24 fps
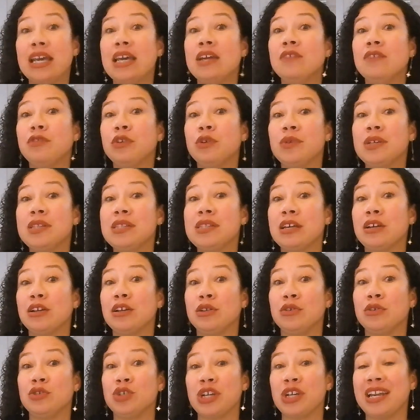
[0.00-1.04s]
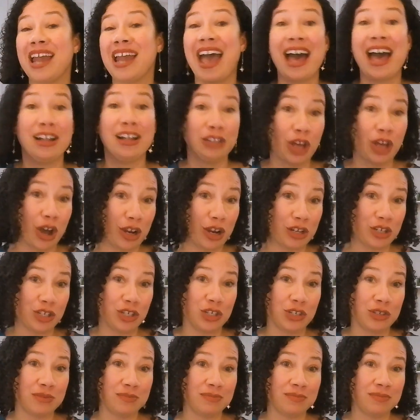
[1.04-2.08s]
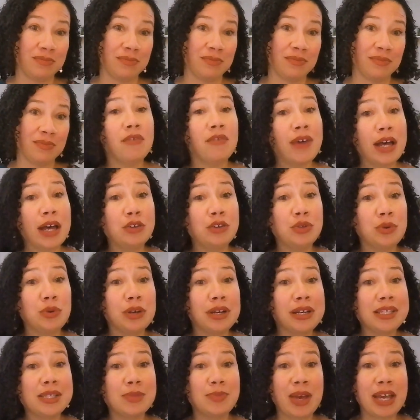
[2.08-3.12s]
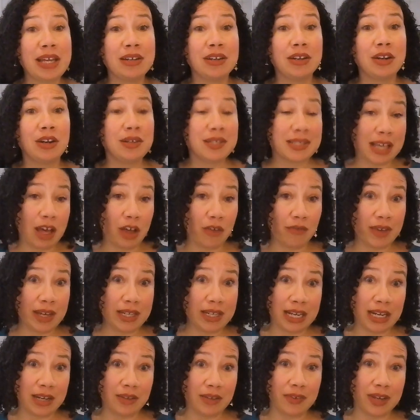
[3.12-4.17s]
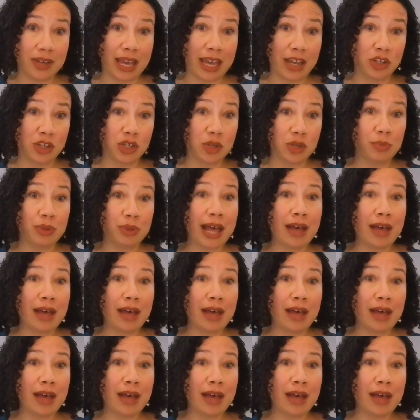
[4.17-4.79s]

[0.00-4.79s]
to influence inclusion at large. Avantor expanded our self-identification